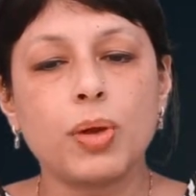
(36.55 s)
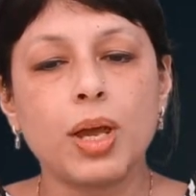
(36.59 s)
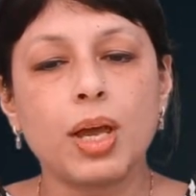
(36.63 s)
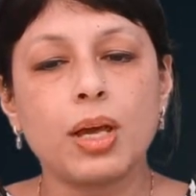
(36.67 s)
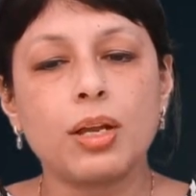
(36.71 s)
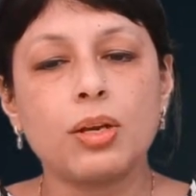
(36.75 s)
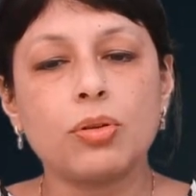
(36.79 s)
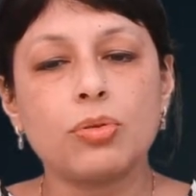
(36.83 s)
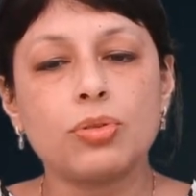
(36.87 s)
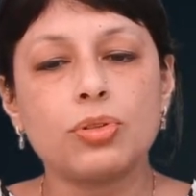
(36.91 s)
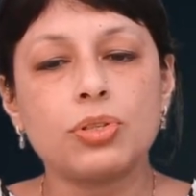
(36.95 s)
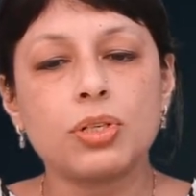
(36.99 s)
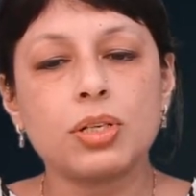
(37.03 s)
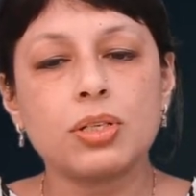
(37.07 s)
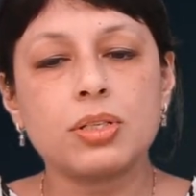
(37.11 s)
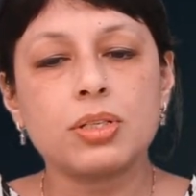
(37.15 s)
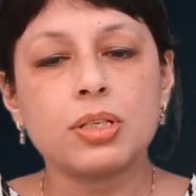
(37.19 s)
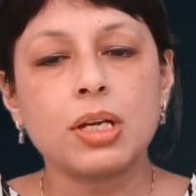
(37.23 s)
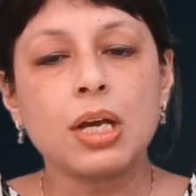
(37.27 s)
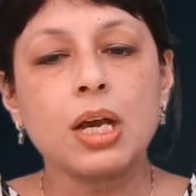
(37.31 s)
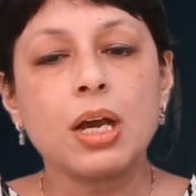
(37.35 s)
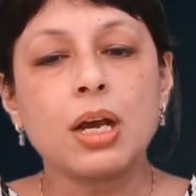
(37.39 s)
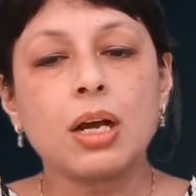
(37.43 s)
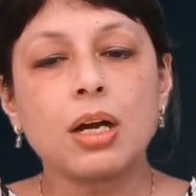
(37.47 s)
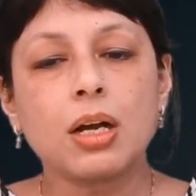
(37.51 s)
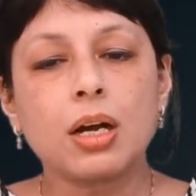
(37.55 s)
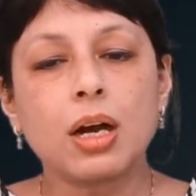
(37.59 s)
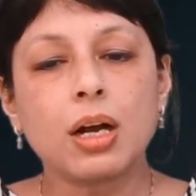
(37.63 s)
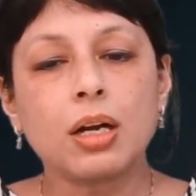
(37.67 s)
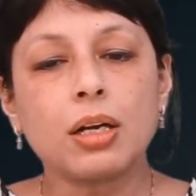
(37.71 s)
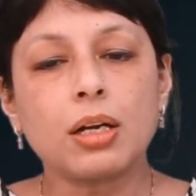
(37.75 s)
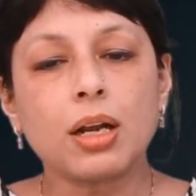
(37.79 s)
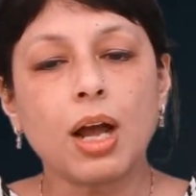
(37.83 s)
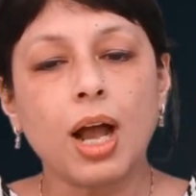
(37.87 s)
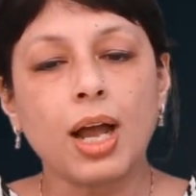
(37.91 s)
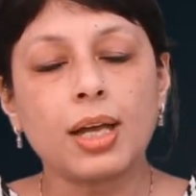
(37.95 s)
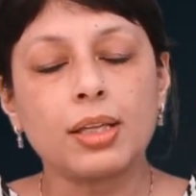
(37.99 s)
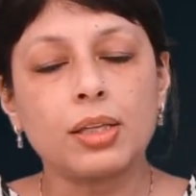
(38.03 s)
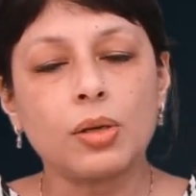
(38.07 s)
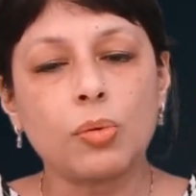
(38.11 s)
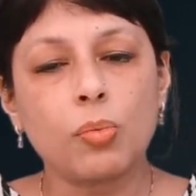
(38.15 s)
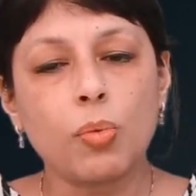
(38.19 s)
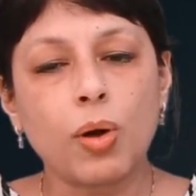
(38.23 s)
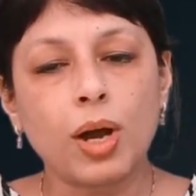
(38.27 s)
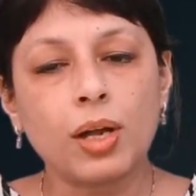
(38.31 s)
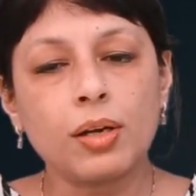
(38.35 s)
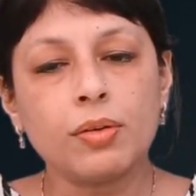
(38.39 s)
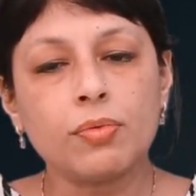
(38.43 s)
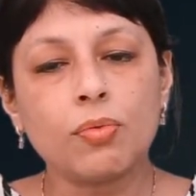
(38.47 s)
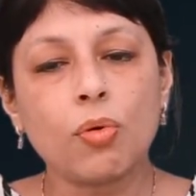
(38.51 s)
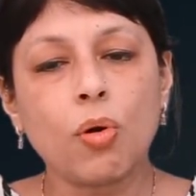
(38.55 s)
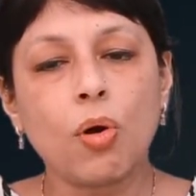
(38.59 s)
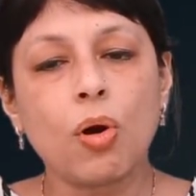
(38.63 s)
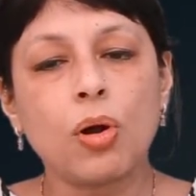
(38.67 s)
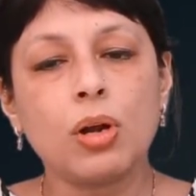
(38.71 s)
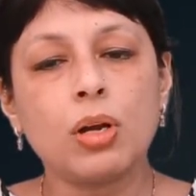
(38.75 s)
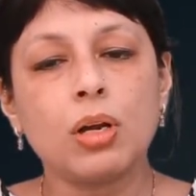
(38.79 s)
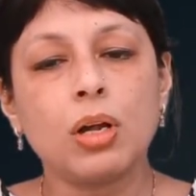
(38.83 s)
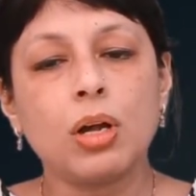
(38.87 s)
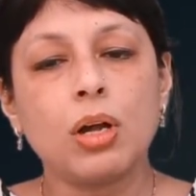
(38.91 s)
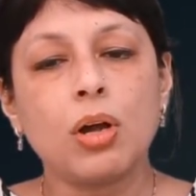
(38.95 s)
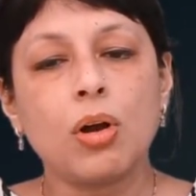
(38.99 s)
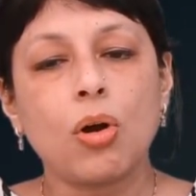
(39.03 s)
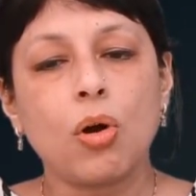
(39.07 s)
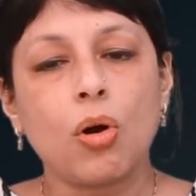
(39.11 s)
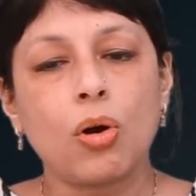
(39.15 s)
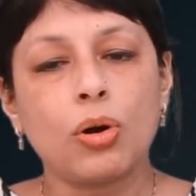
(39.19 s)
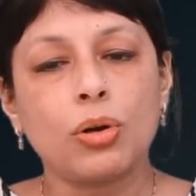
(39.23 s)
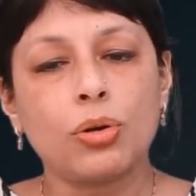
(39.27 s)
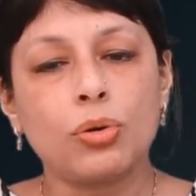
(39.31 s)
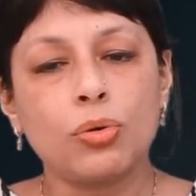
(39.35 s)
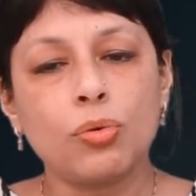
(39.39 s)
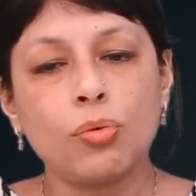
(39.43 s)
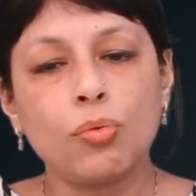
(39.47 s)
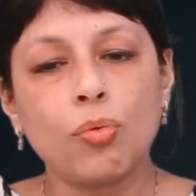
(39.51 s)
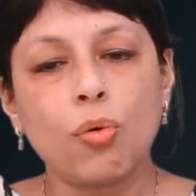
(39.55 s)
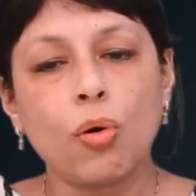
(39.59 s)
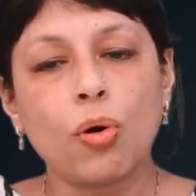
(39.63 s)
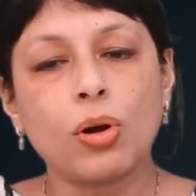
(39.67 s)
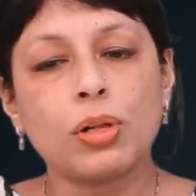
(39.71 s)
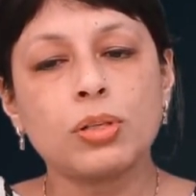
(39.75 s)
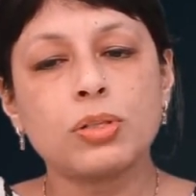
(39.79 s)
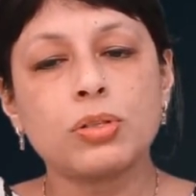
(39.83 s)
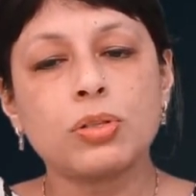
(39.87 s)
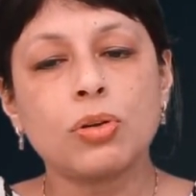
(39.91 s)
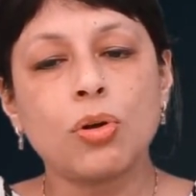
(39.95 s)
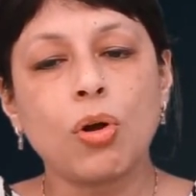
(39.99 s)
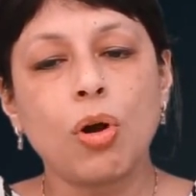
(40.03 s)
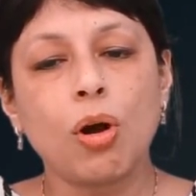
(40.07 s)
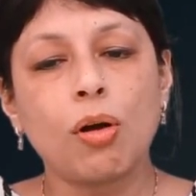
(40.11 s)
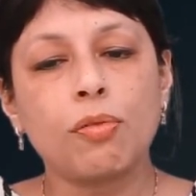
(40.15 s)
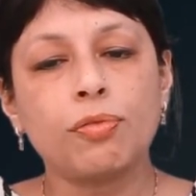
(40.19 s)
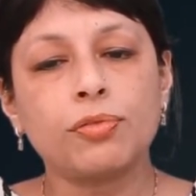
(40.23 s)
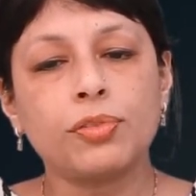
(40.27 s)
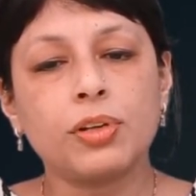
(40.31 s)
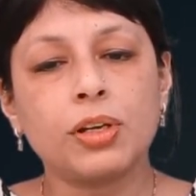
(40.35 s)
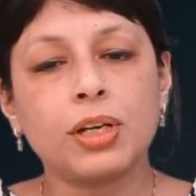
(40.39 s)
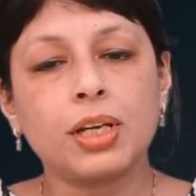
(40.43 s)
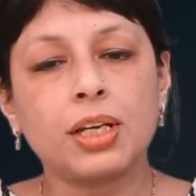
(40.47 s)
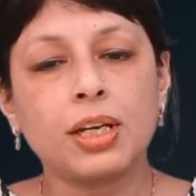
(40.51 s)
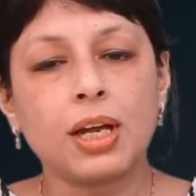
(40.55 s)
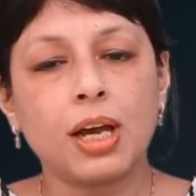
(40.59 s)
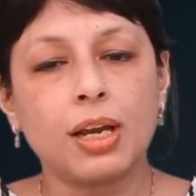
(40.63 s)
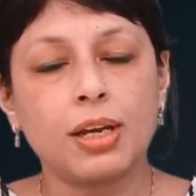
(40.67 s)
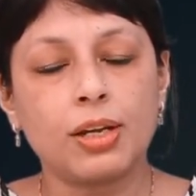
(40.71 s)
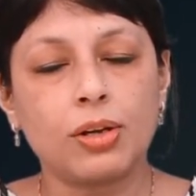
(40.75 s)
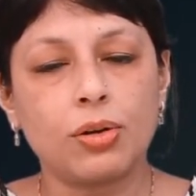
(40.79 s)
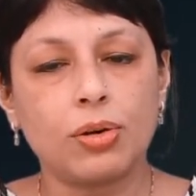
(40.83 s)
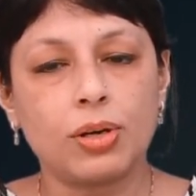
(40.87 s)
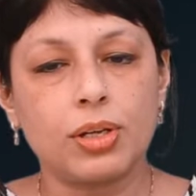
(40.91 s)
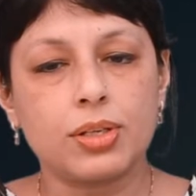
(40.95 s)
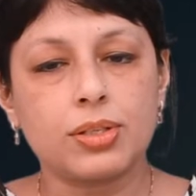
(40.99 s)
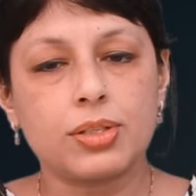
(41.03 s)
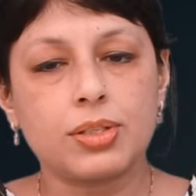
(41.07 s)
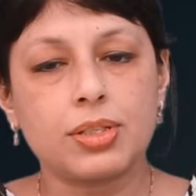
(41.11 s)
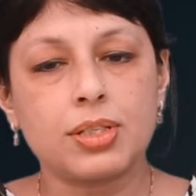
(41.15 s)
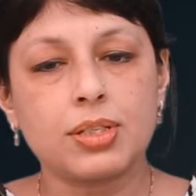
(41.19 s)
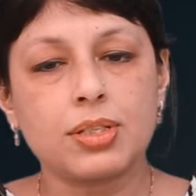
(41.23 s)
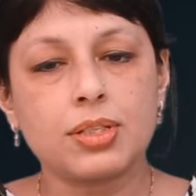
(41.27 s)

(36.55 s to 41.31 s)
where you just cut either one wall or two walls of the canaliculus.